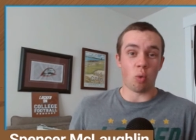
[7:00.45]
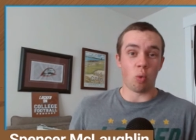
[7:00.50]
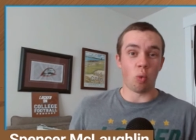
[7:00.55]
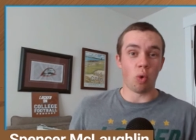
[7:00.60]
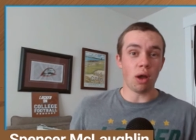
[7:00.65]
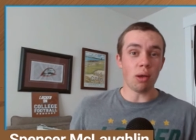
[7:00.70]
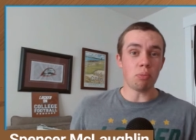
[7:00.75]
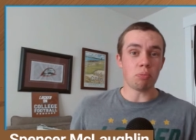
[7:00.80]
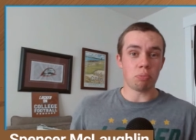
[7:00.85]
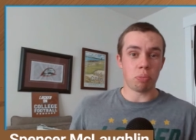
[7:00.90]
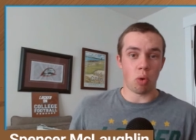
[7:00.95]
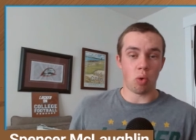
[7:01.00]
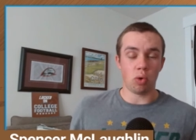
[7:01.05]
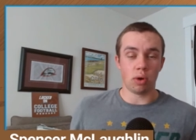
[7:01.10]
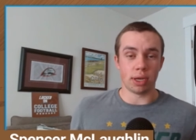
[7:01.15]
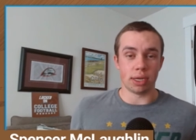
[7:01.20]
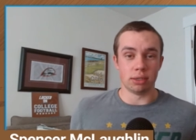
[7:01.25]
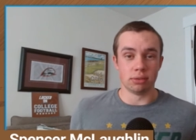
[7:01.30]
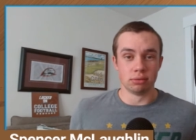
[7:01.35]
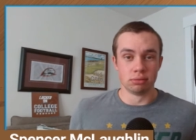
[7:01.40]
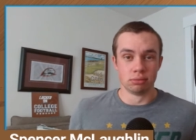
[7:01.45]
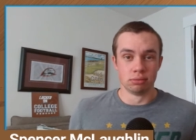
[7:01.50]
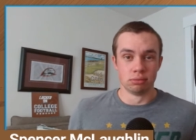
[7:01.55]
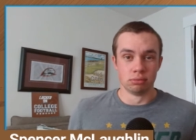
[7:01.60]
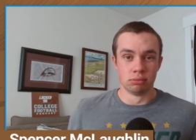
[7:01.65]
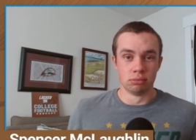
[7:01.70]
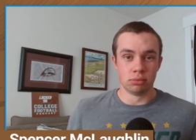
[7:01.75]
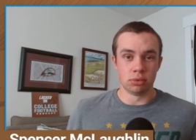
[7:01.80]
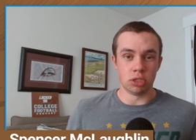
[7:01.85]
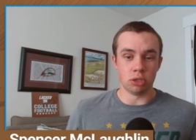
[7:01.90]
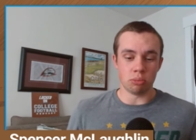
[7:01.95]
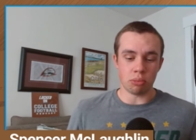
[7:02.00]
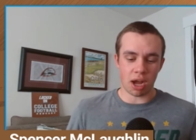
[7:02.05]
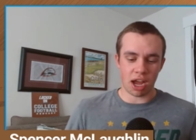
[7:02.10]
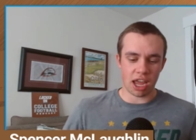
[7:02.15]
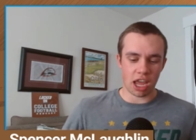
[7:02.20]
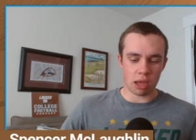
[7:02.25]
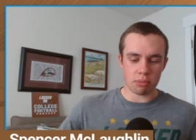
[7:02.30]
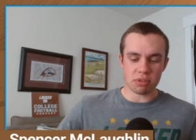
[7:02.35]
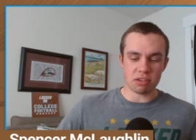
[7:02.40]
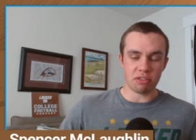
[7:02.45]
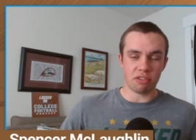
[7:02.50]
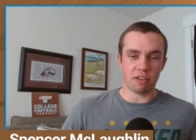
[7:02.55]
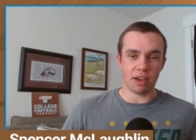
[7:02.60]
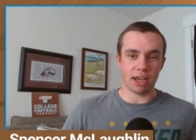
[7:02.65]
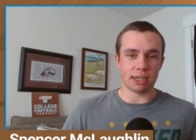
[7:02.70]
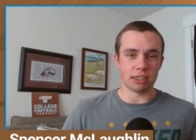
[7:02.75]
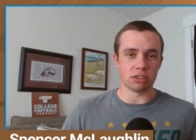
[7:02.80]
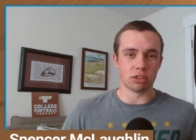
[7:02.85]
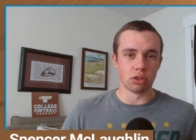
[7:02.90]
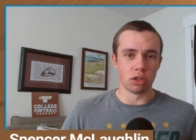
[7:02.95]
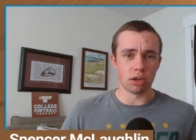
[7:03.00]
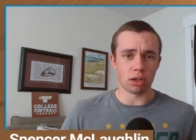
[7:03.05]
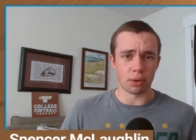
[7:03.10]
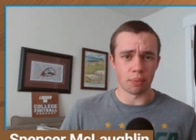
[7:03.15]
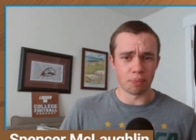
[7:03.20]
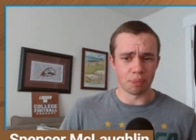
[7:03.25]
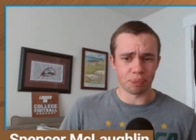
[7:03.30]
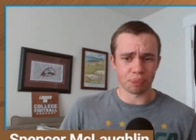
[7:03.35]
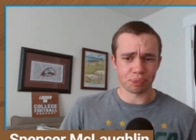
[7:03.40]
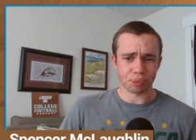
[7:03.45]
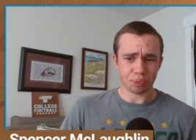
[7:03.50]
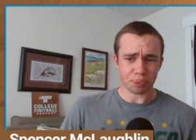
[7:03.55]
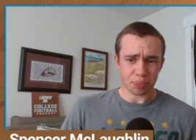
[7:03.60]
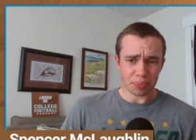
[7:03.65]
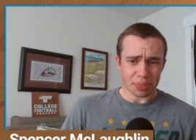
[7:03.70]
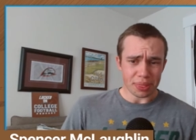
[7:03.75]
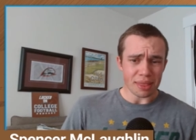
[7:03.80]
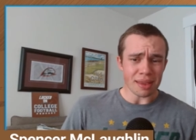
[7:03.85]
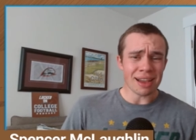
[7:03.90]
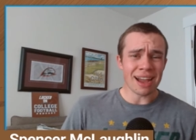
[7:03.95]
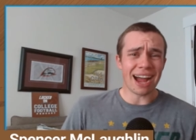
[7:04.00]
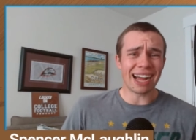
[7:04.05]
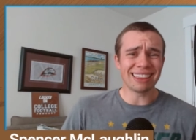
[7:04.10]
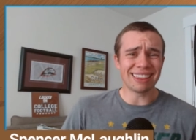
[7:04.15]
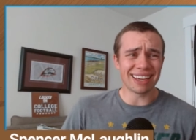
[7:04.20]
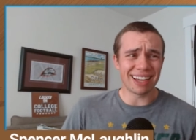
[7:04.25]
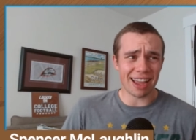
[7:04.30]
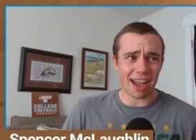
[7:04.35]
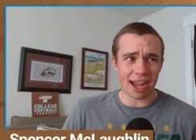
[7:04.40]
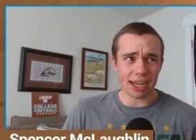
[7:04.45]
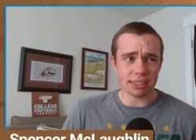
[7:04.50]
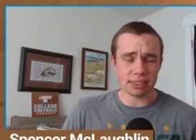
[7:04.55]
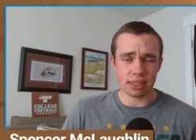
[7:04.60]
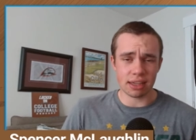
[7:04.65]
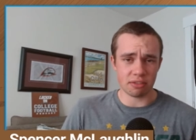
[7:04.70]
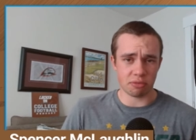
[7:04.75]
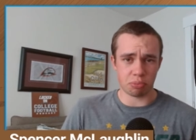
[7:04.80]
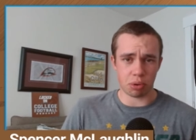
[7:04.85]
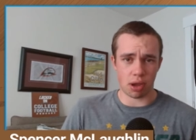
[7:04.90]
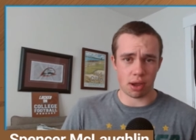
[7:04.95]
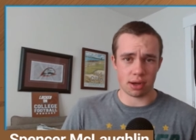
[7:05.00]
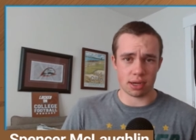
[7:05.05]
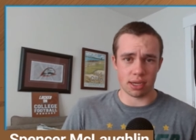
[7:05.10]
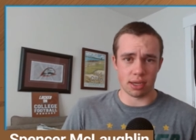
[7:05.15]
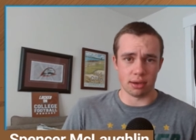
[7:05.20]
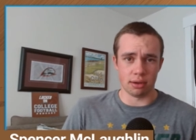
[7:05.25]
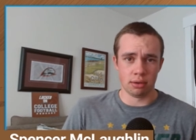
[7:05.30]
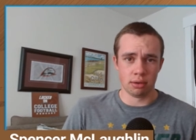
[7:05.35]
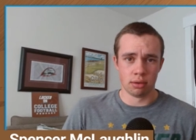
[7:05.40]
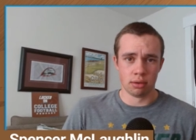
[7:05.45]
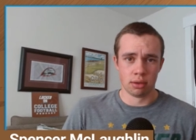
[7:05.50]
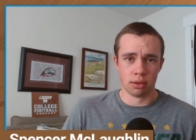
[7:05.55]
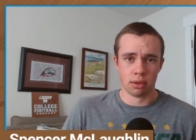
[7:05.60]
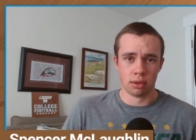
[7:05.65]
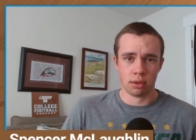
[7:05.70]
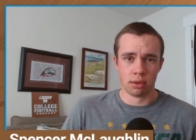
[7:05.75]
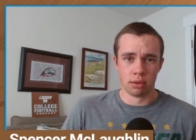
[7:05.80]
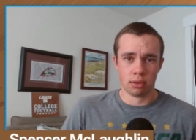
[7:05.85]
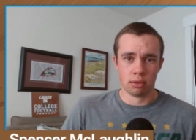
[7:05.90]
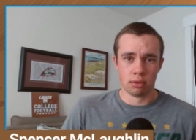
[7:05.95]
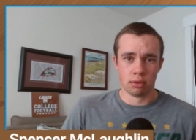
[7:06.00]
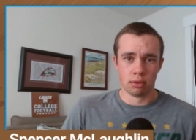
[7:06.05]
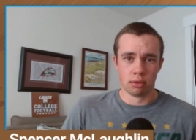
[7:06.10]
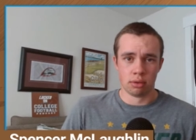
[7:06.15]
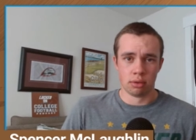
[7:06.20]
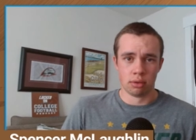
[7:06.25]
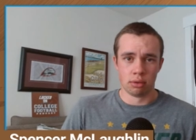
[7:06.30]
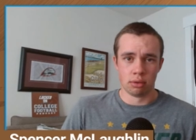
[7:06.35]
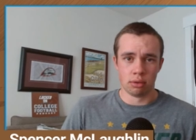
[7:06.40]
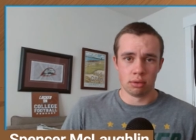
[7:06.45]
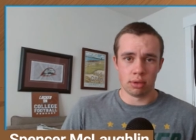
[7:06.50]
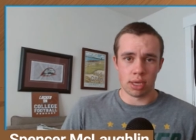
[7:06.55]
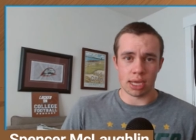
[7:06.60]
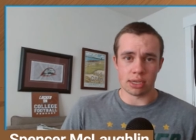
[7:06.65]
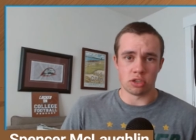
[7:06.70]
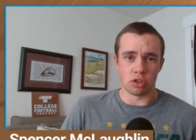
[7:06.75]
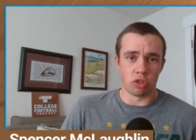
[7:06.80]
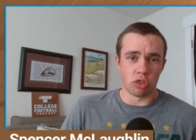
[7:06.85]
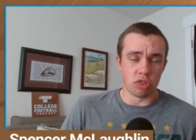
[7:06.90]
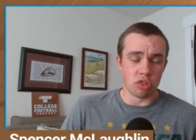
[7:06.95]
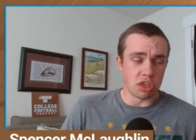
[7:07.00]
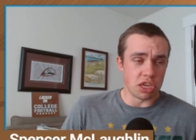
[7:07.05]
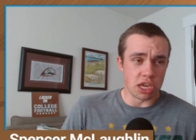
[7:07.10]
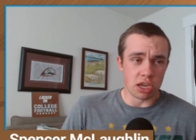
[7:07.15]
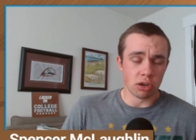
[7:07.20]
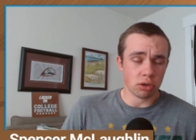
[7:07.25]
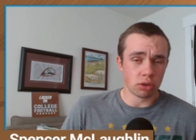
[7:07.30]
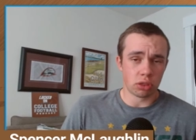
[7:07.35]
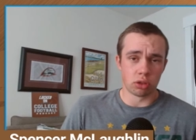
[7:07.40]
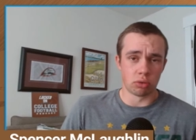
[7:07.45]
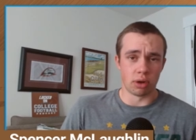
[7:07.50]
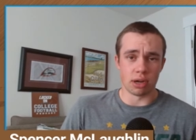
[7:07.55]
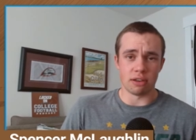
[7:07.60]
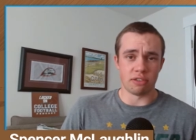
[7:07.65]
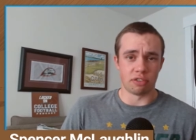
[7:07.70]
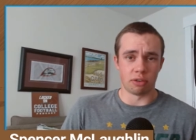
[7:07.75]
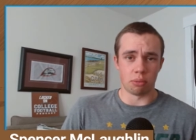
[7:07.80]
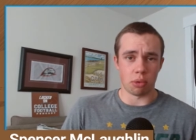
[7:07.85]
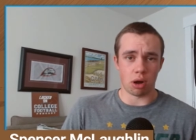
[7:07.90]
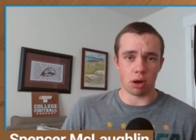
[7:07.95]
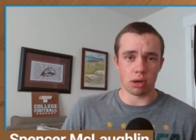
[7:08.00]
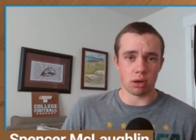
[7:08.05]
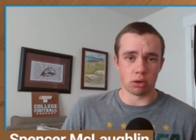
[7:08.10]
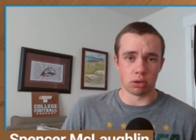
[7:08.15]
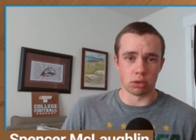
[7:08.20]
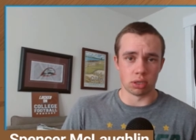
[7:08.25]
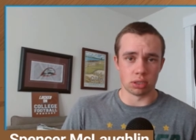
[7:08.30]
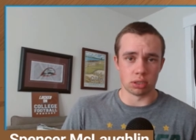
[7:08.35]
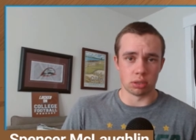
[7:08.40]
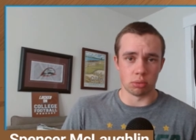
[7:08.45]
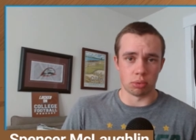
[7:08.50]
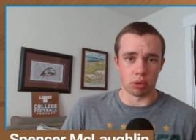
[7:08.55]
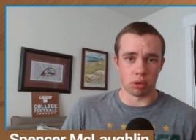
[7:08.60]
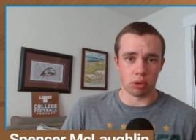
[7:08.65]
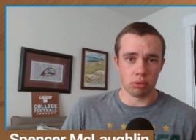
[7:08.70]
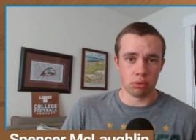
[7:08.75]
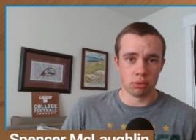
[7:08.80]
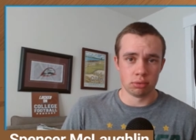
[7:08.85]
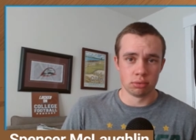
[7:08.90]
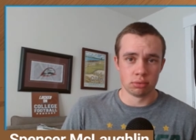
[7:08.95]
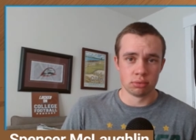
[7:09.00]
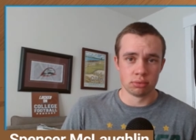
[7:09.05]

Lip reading: what point do Miami fans look at the guys they've brought in? It's year three for Mario Cristobal.